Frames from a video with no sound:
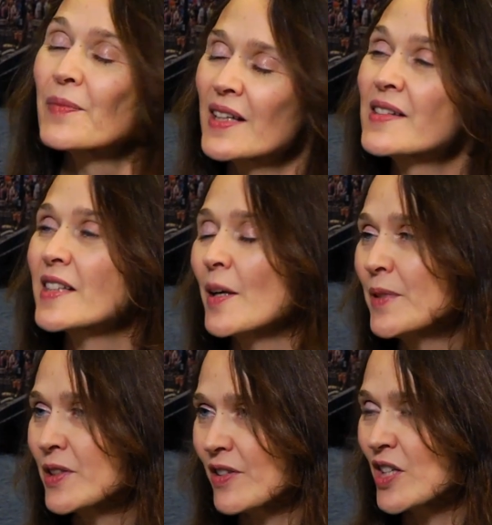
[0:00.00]
in
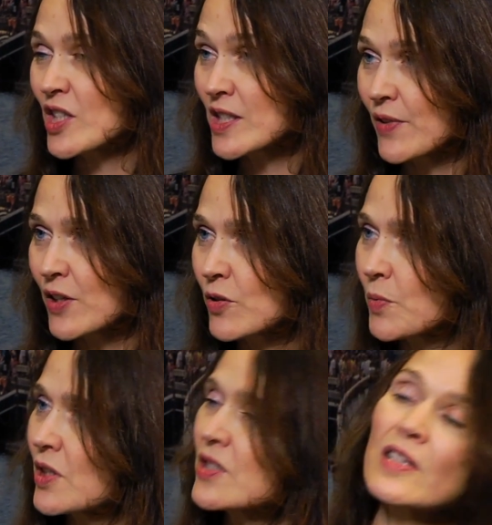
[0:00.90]
some iterations of
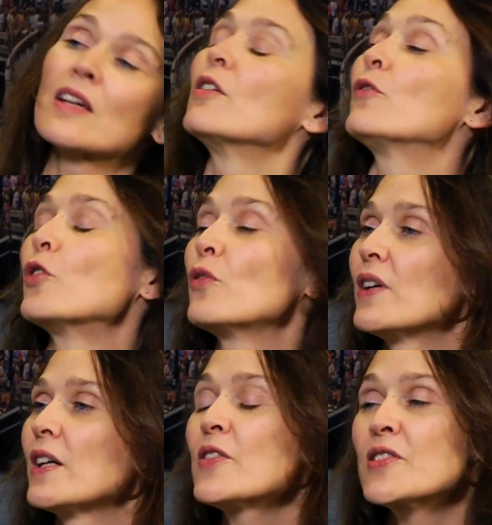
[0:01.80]
anthropology, there are 4
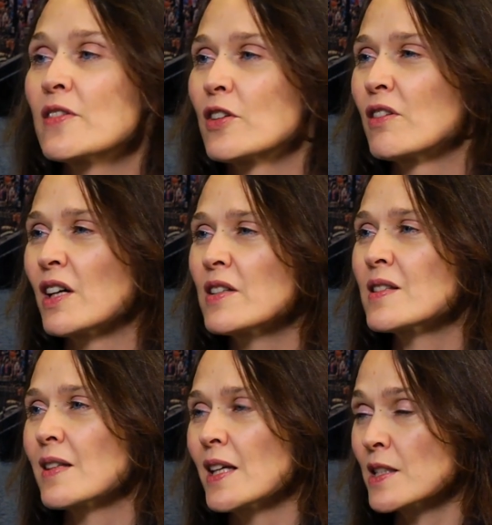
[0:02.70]
fields. In the United
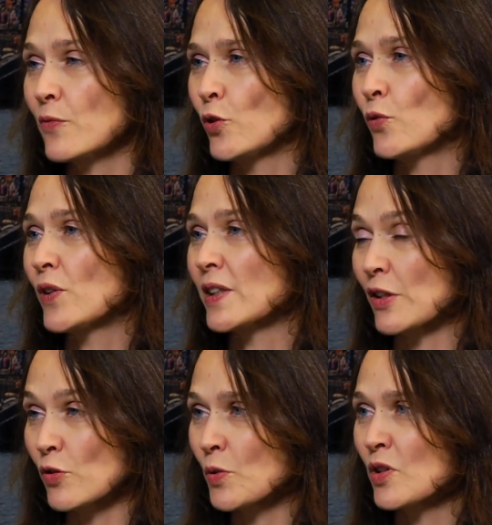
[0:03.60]
States, 4-field
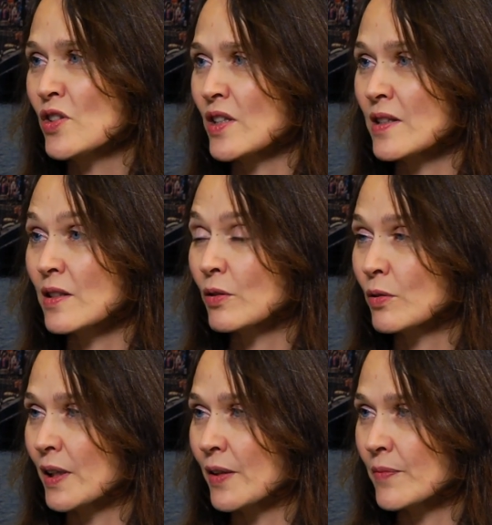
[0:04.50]
anthropology is still
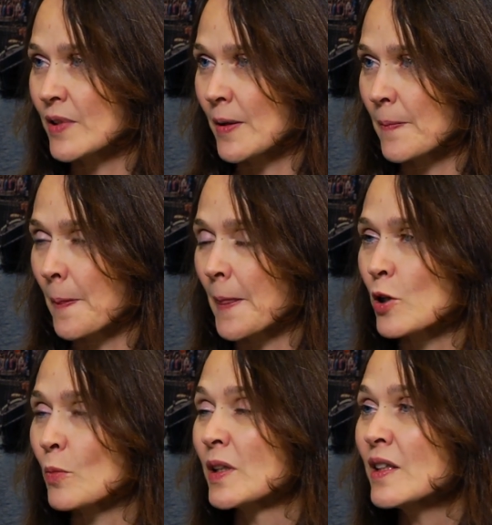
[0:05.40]
quite
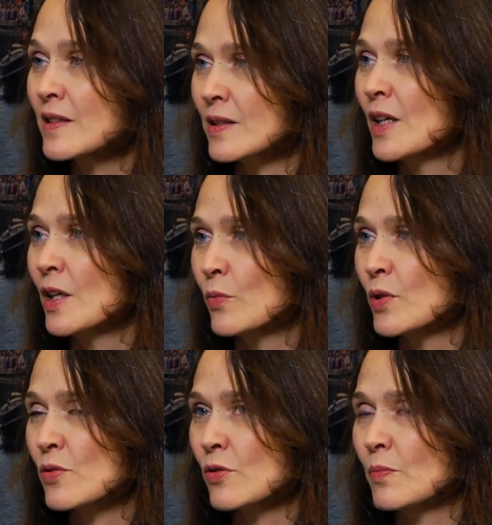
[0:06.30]
dominant,
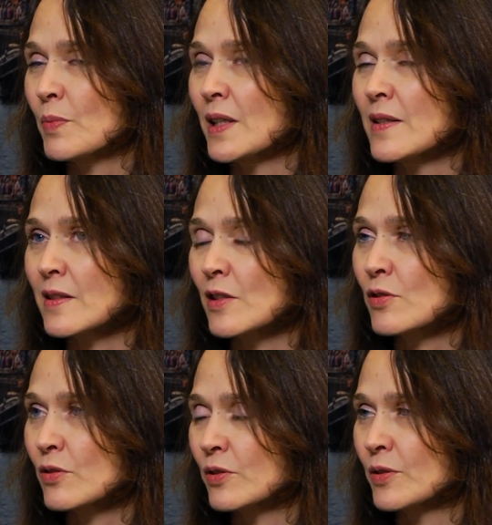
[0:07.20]
which would be
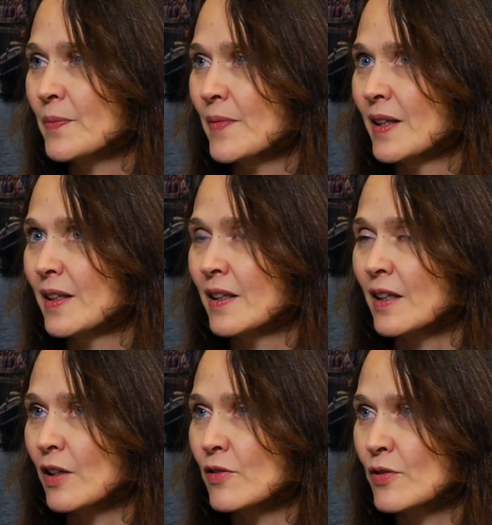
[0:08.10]
social,
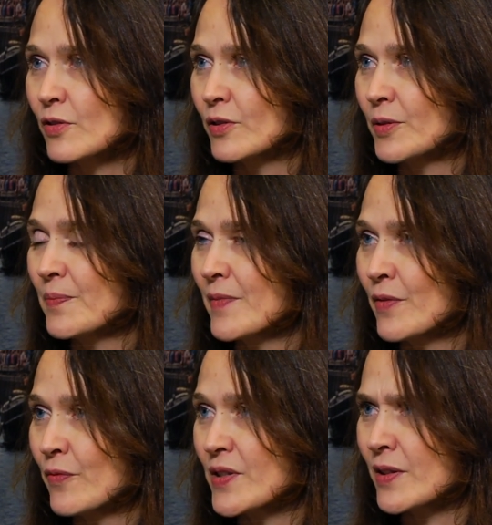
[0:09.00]
cultural,
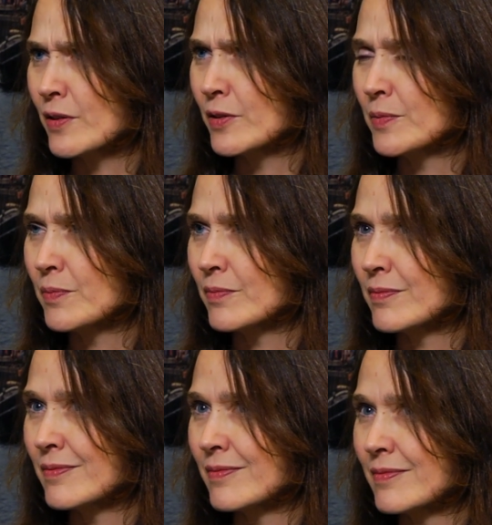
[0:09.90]
physical,
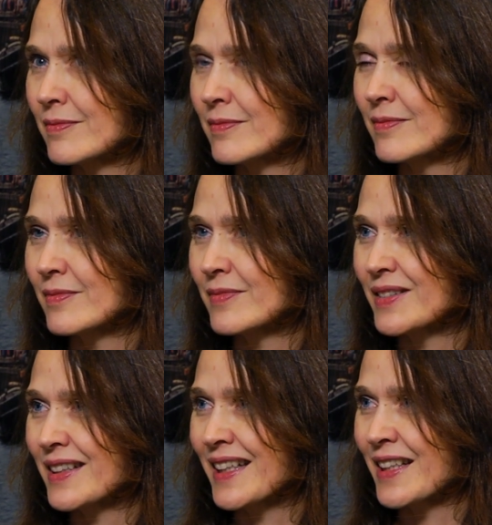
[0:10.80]

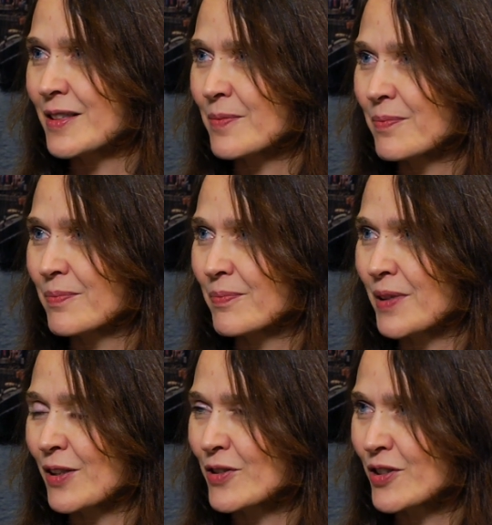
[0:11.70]
and
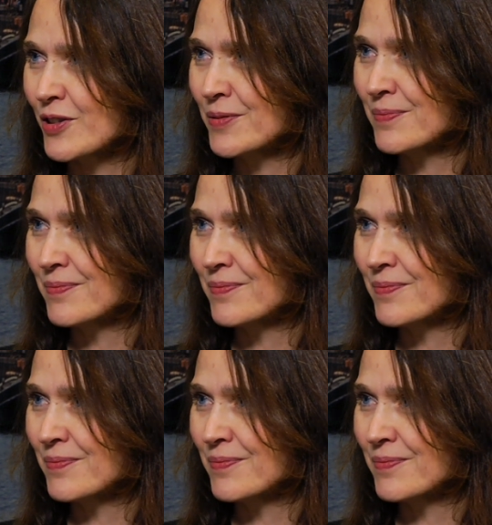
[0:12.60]
biological.